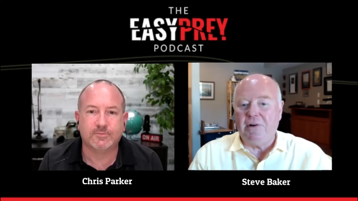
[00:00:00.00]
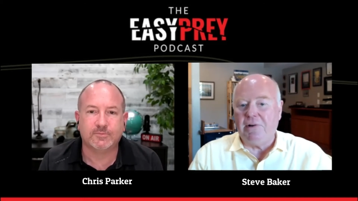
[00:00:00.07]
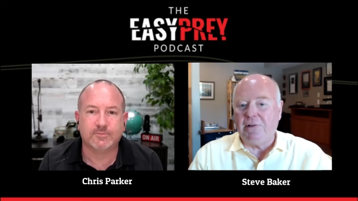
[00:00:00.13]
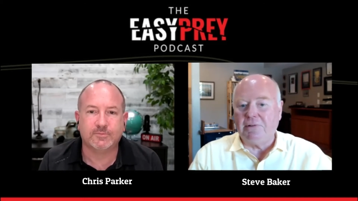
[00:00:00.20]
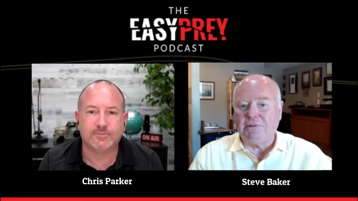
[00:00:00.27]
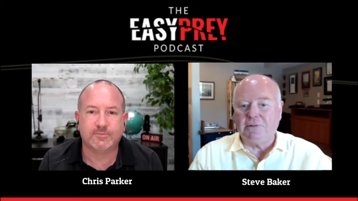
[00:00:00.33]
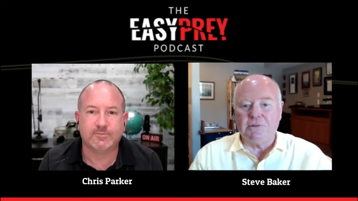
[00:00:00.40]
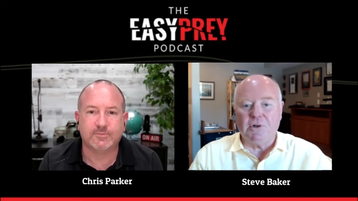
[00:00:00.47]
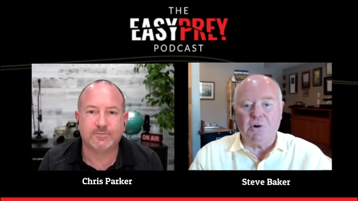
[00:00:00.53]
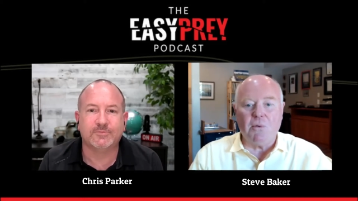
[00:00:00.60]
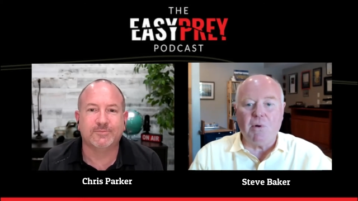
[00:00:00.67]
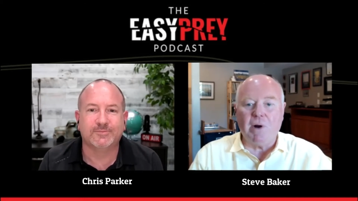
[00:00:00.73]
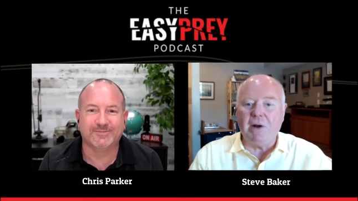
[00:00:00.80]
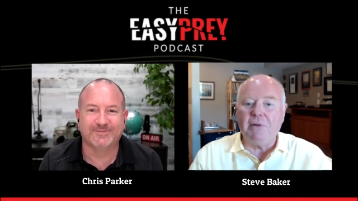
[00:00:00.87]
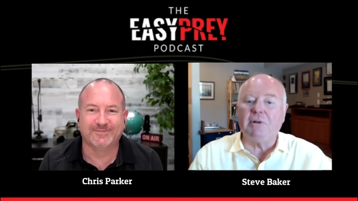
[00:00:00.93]
Speaker 1: or or
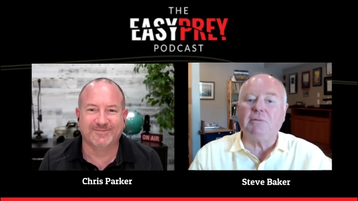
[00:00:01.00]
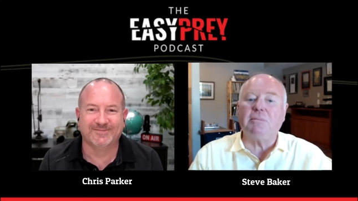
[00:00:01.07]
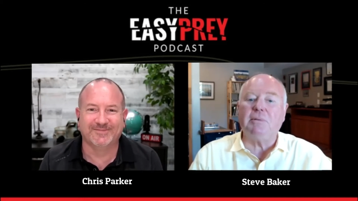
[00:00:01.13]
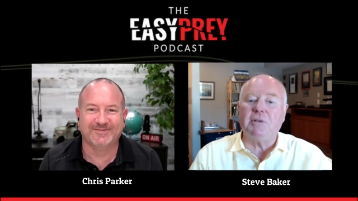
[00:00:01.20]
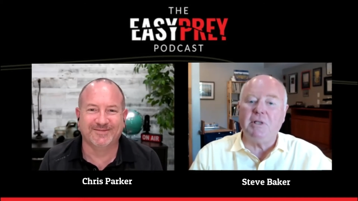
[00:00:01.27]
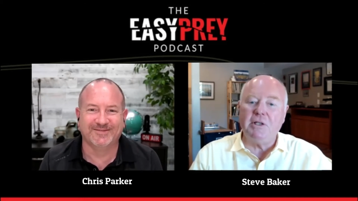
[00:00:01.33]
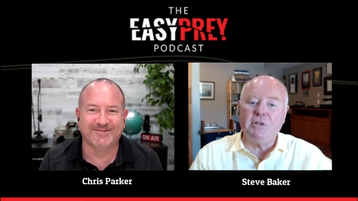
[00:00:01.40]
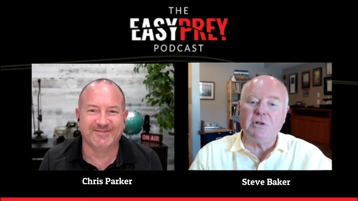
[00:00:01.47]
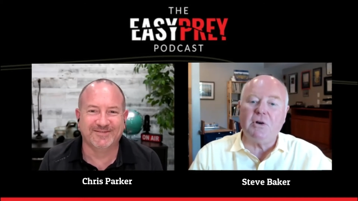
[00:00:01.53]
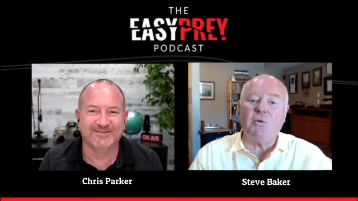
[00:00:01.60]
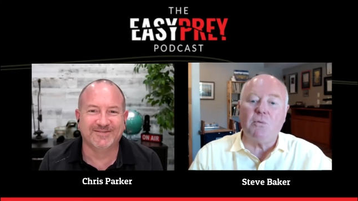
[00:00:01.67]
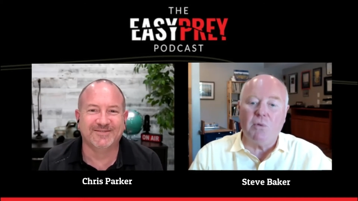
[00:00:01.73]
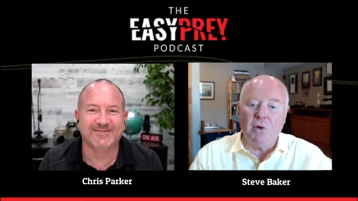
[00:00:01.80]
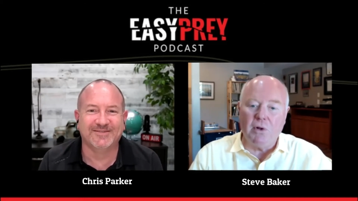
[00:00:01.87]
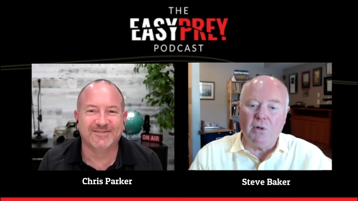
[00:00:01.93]
whatever. But these are
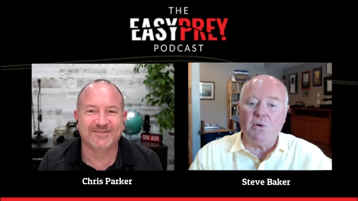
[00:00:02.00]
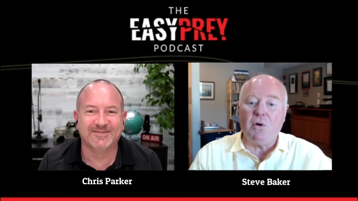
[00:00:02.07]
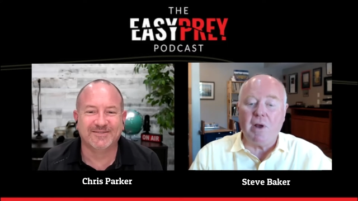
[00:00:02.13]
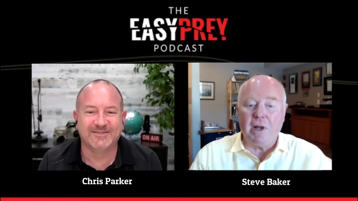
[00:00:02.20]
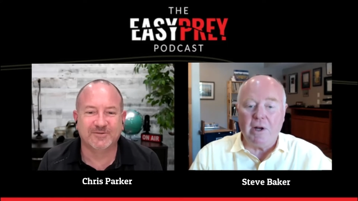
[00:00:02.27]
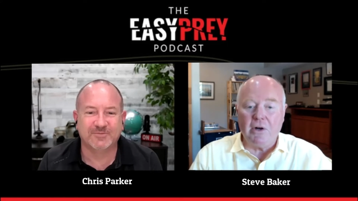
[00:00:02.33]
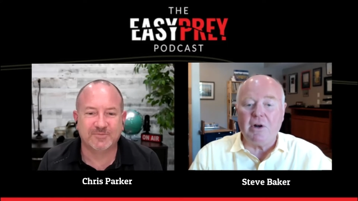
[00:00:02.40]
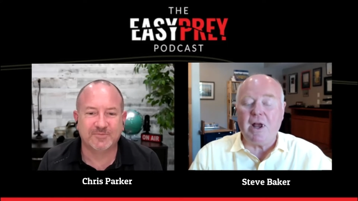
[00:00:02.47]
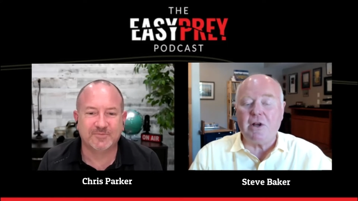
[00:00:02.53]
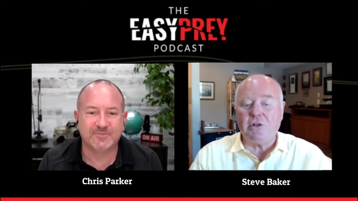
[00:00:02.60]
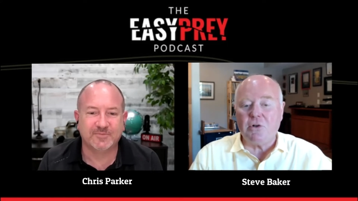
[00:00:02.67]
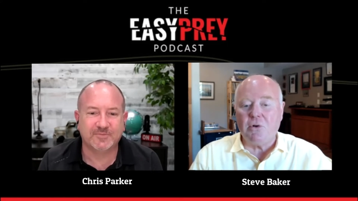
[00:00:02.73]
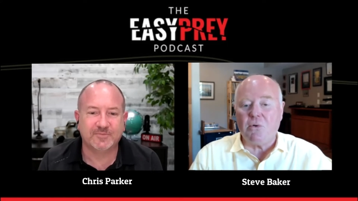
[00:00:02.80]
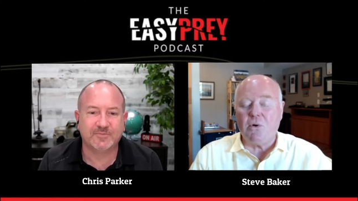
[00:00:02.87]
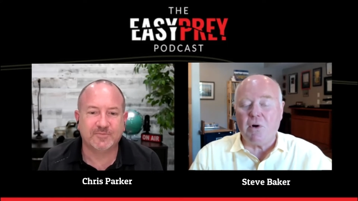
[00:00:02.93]
real
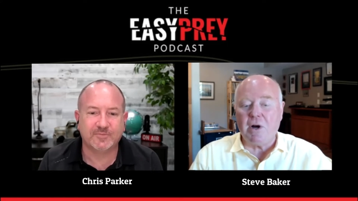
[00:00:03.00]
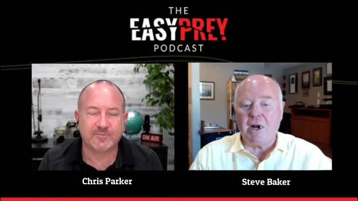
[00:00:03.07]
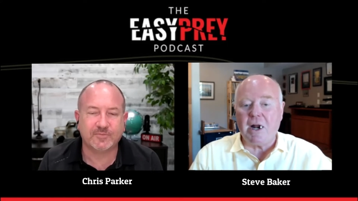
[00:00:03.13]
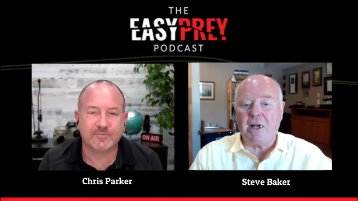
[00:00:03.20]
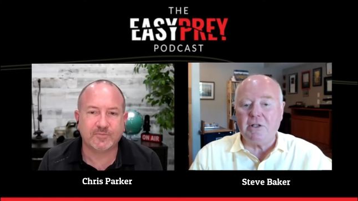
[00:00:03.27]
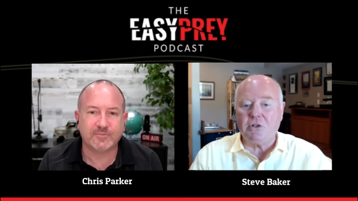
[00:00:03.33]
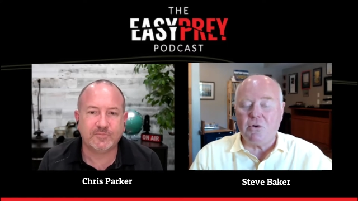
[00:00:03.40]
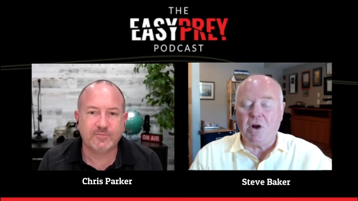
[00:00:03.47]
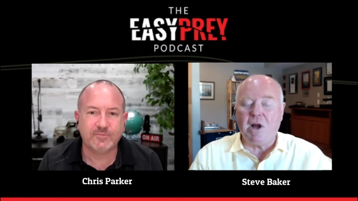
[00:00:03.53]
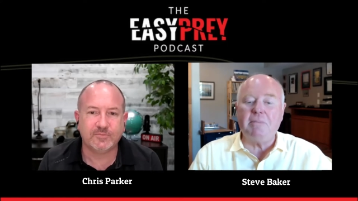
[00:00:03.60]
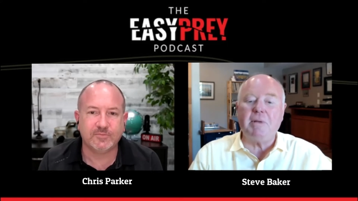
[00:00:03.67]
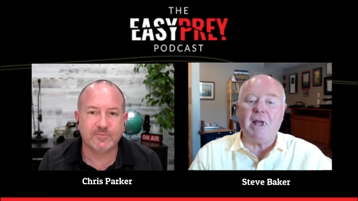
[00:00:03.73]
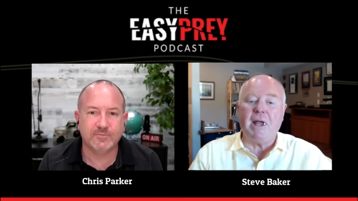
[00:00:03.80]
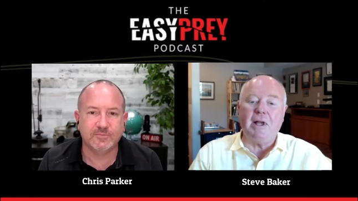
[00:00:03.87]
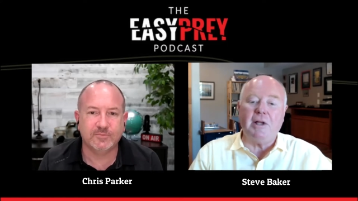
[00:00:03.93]
international organized
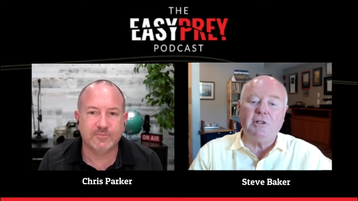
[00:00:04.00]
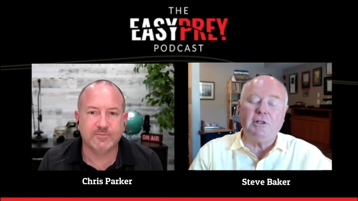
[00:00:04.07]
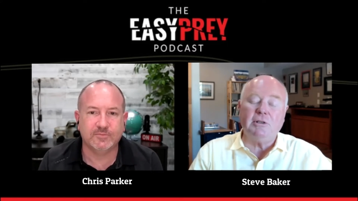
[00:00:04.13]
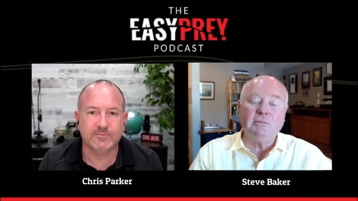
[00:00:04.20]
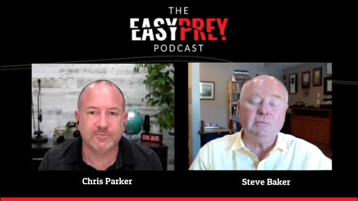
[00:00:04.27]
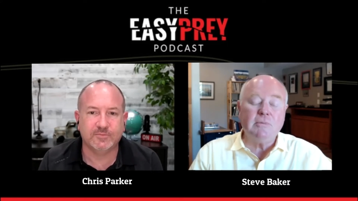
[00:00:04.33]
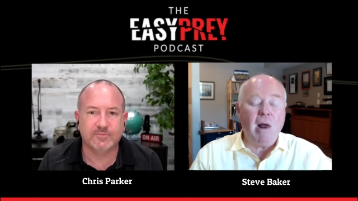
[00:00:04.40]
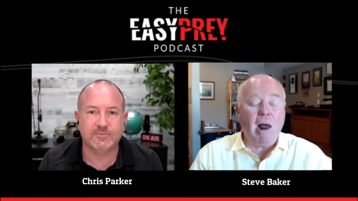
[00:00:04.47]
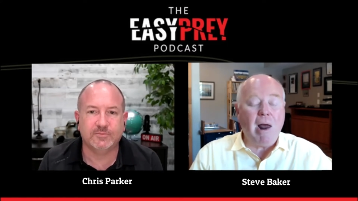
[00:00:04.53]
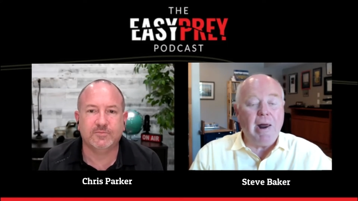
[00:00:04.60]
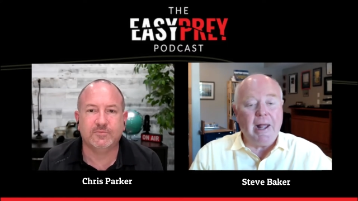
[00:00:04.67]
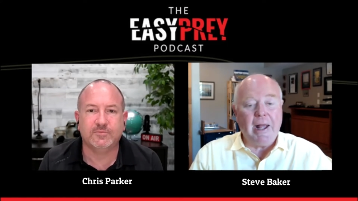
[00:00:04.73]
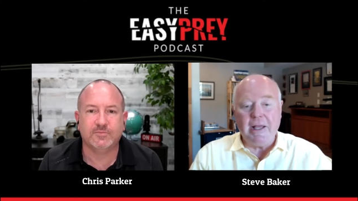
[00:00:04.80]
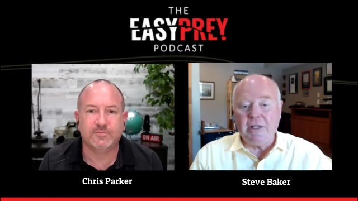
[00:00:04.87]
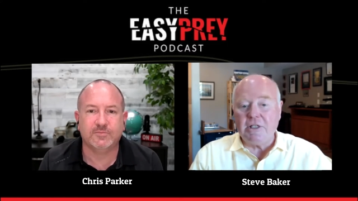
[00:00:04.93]
crime gangs,
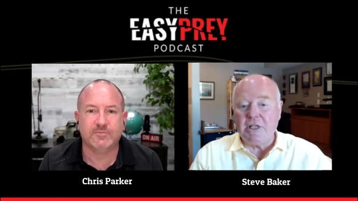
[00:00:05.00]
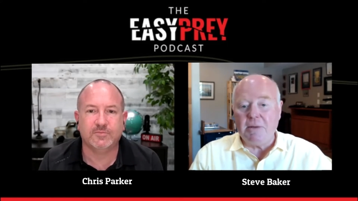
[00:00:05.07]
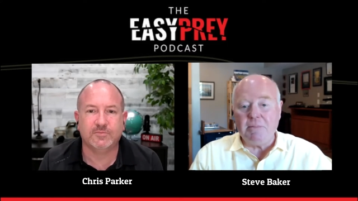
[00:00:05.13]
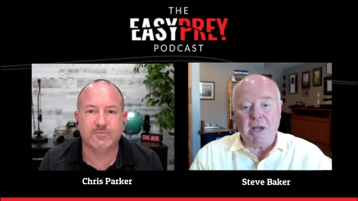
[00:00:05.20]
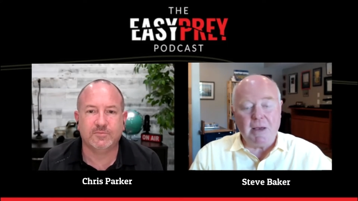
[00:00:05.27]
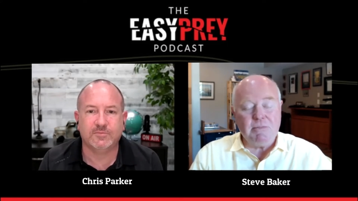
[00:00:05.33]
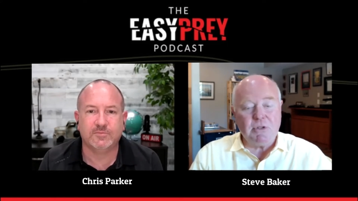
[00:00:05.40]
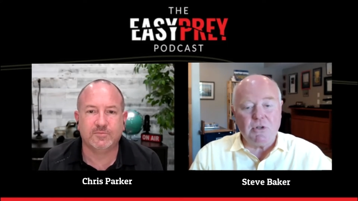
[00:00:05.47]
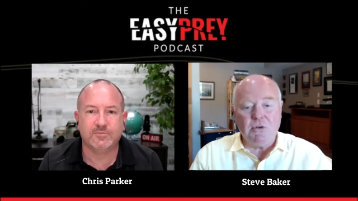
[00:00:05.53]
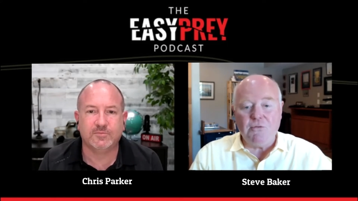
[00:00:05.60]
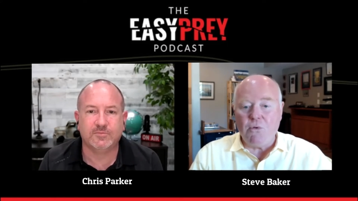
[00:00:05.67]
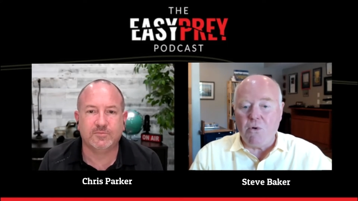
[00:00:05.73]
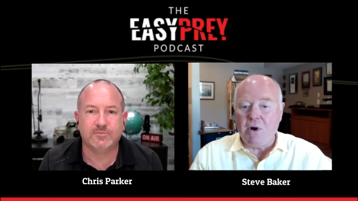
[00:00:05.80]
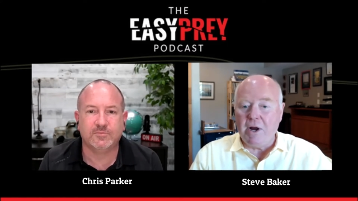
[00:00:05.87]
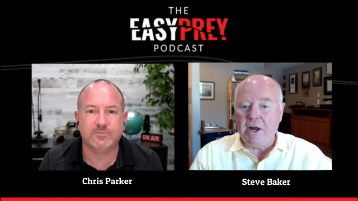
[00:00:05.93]
and sometimes they're
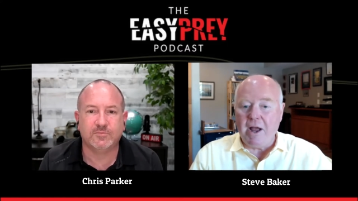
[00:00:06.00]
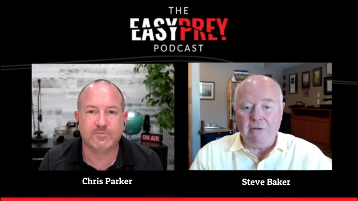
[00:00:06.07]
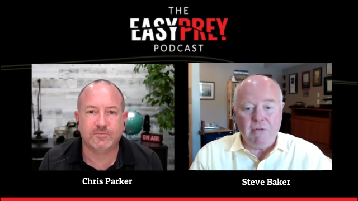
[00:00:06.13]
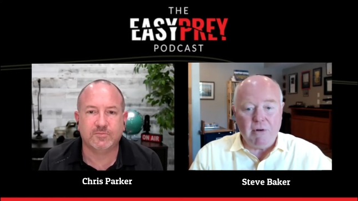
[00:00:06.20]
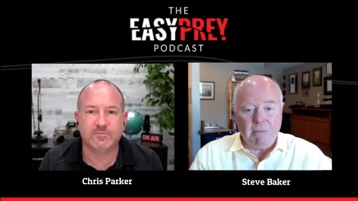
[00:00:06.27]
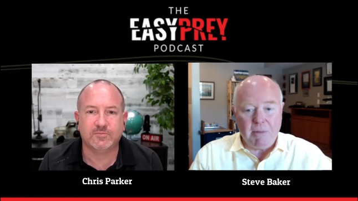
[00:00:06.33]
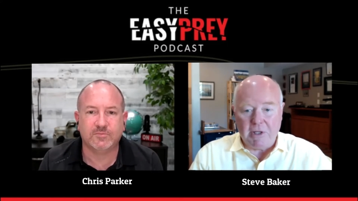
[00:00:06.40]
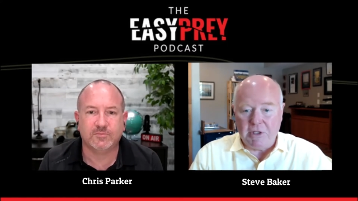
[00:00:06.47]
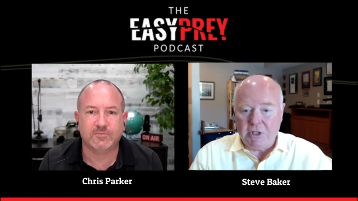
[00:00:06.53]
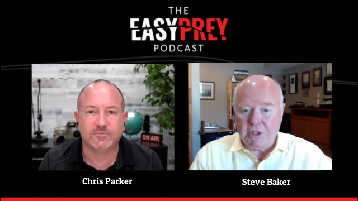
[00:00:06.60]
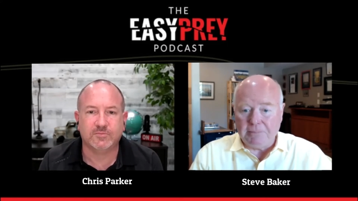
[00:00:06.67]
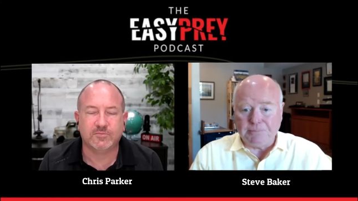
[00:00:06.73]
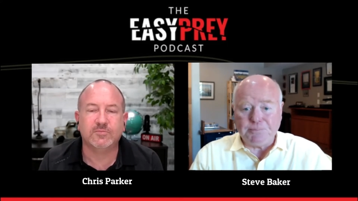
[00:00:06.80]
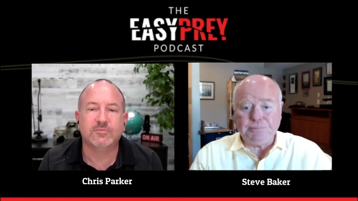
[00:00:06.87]
foreign governments.